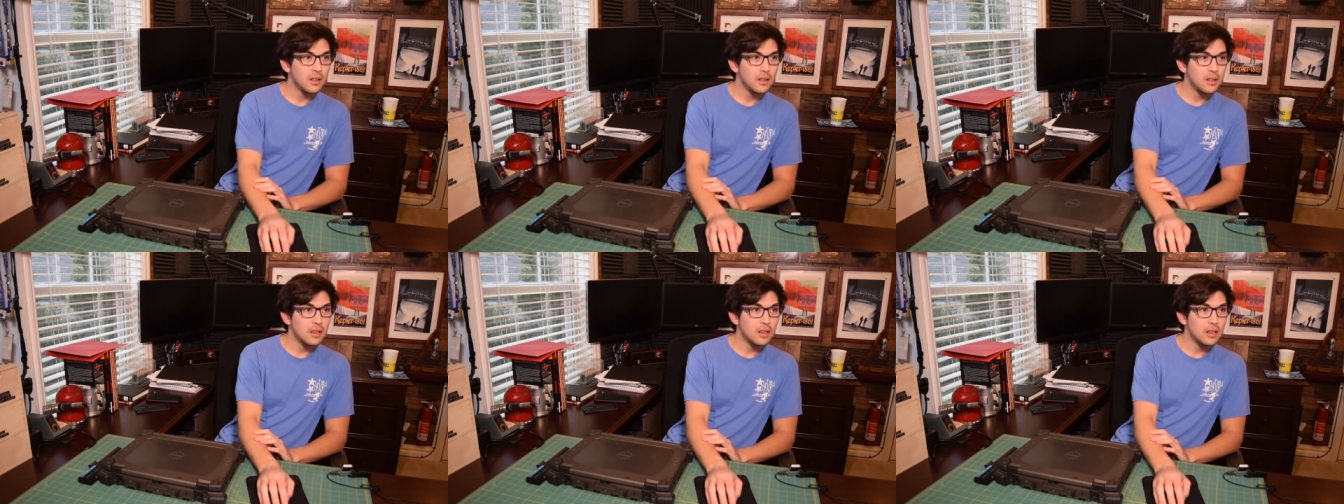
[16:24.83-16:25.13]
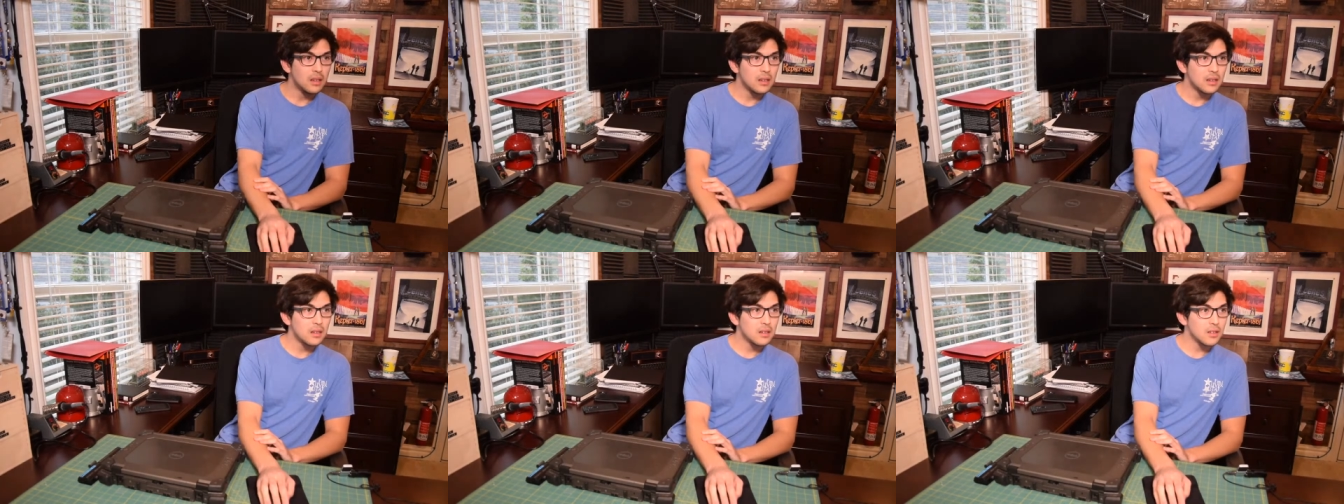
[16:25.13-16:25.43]

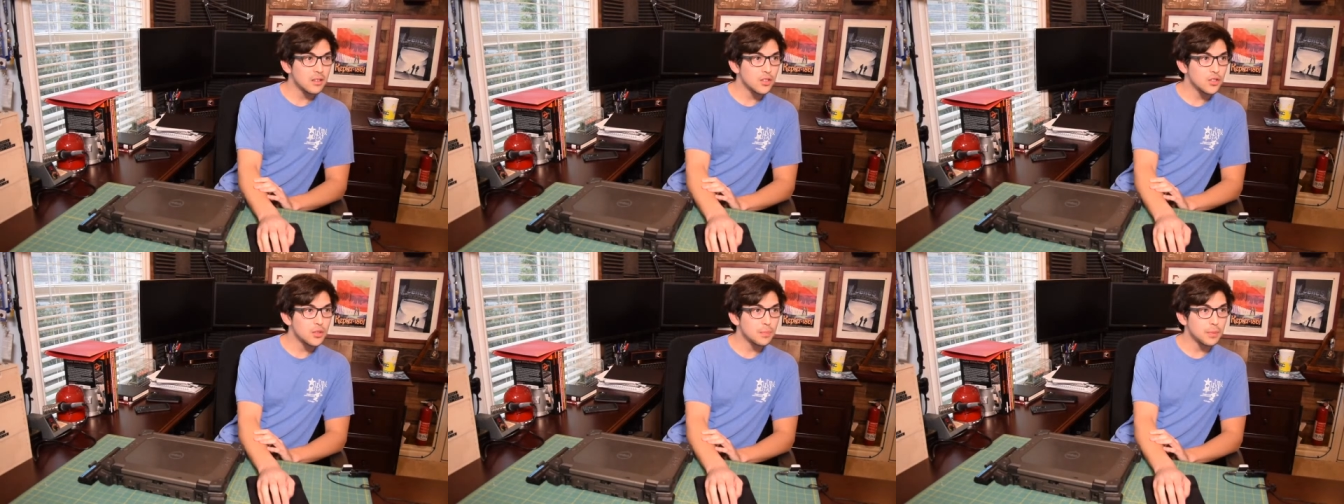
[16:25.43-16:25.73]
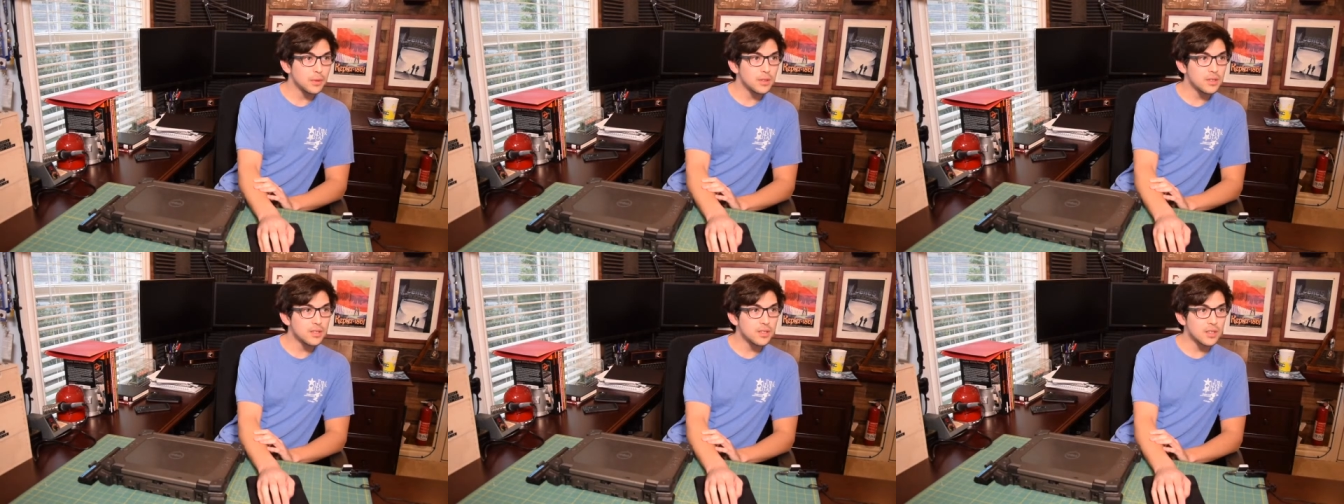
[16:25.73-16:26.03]
Uh, could you
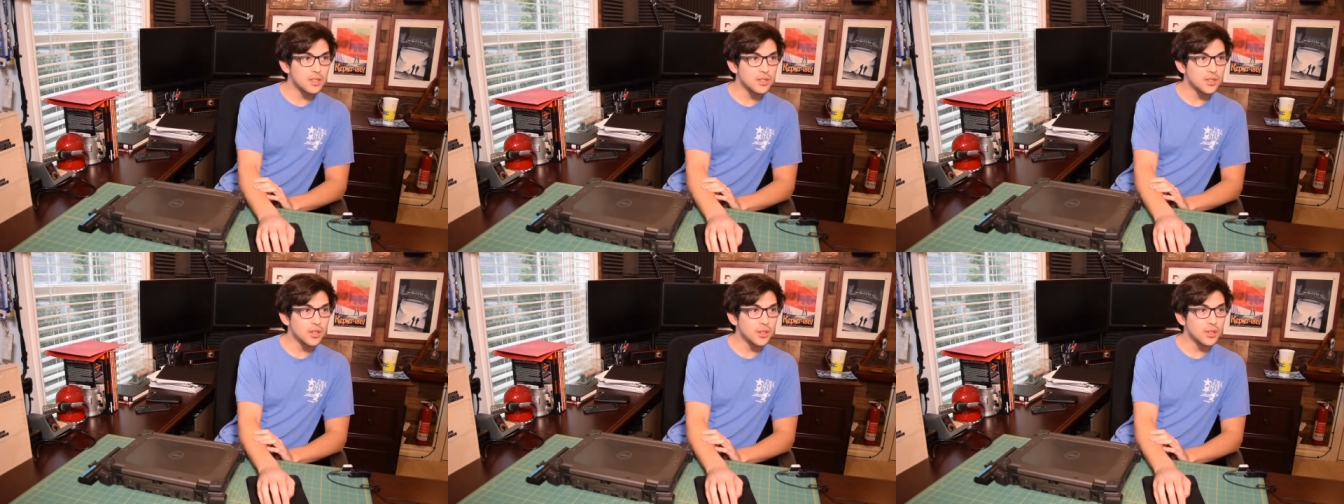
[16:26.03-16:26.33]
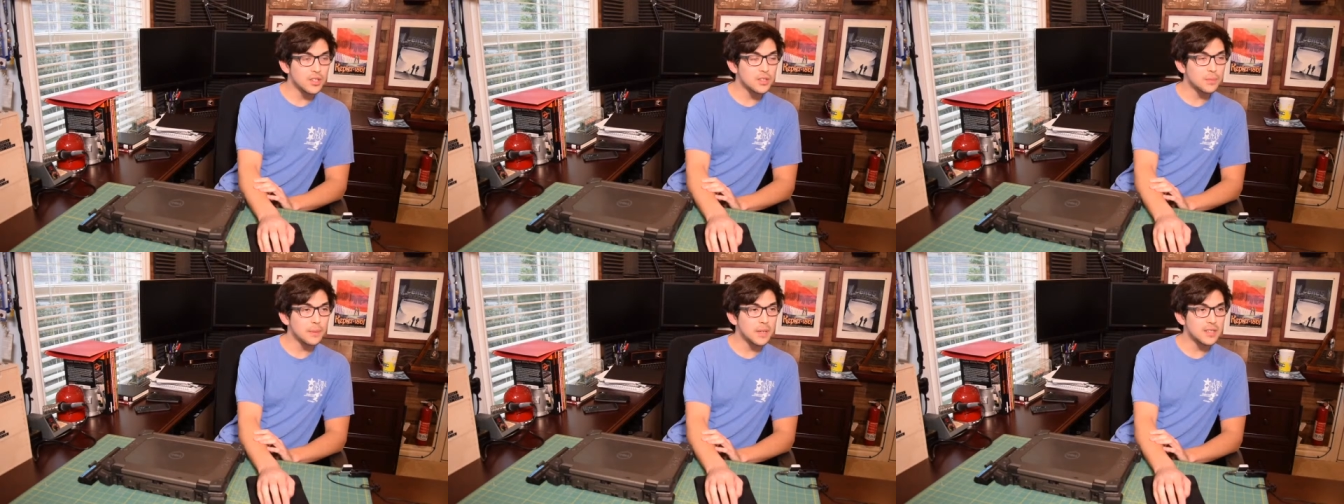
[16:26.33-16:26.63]
please let us know
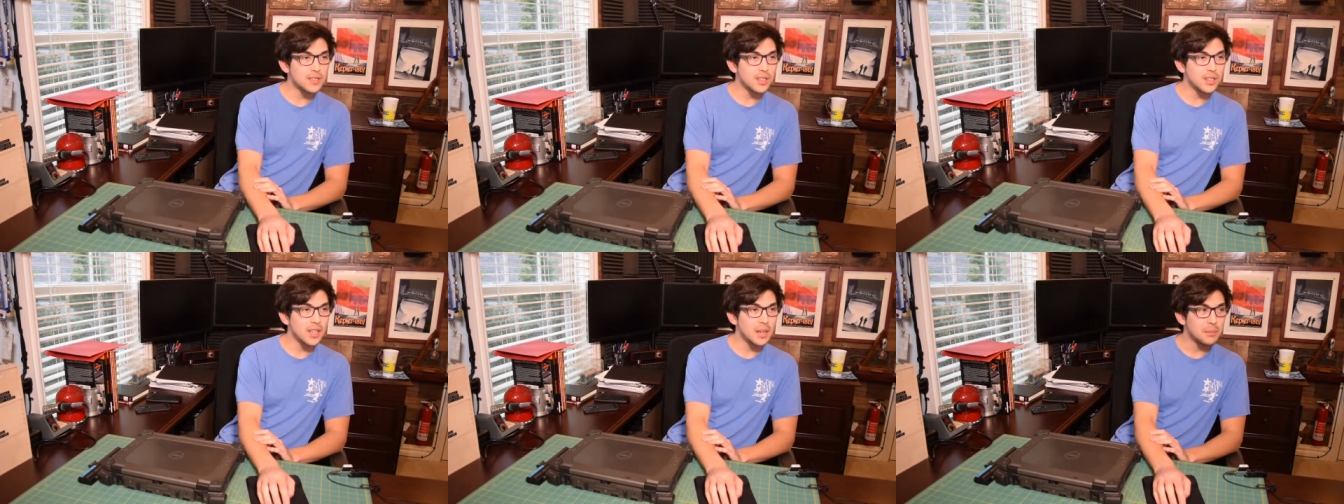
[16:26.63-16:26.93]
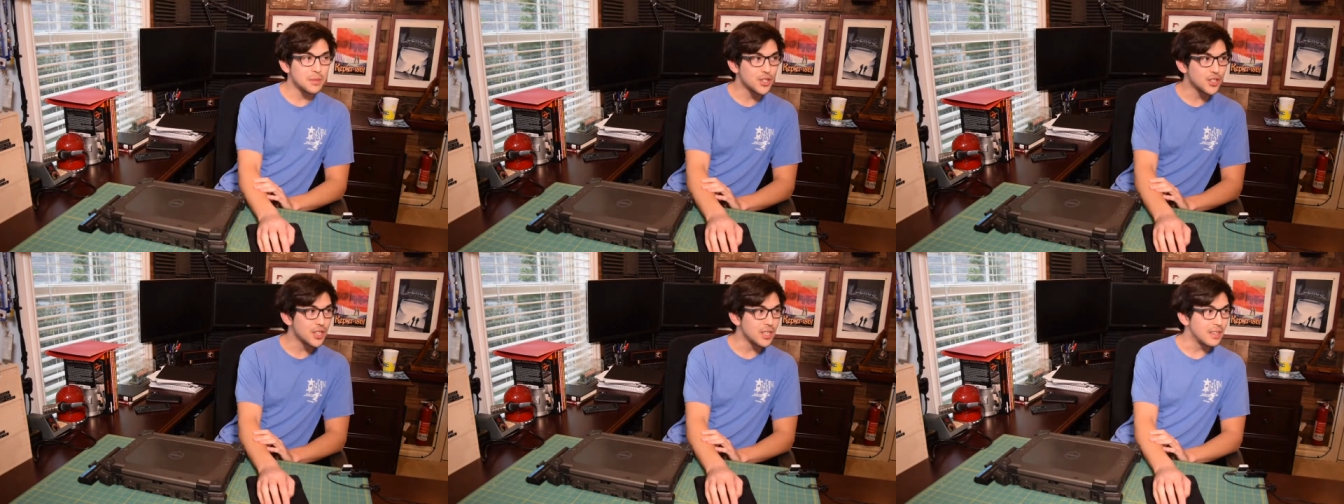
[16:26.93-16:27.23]
the specs on that
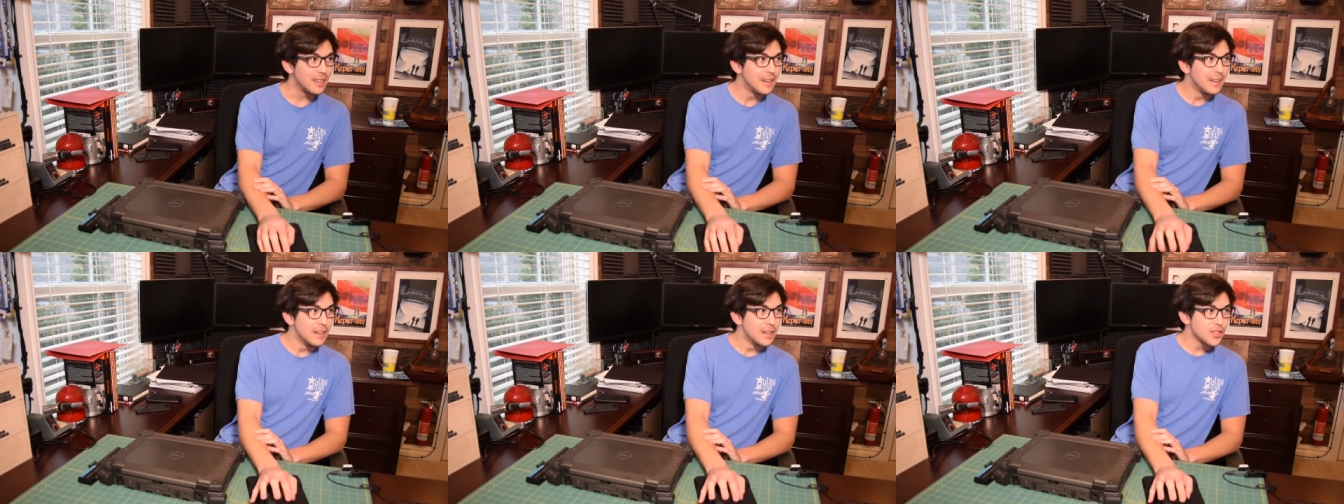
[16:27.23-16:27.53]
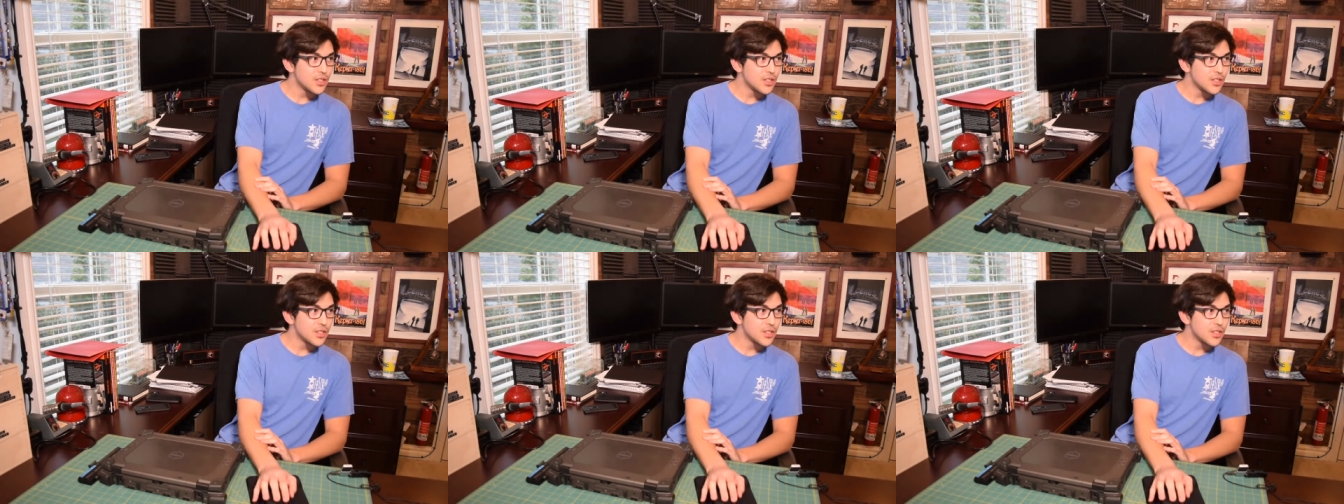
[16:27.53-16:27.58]
machine?